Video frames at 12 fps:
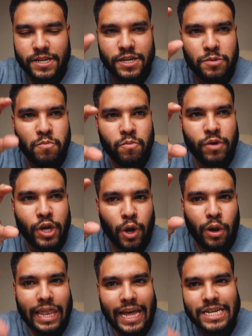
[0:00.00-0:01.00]
Because, you know,
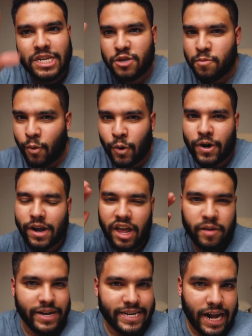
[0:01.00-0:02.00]
less is more
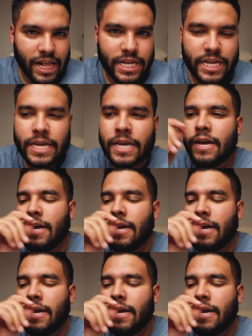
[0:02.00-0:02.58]
kind of mentality.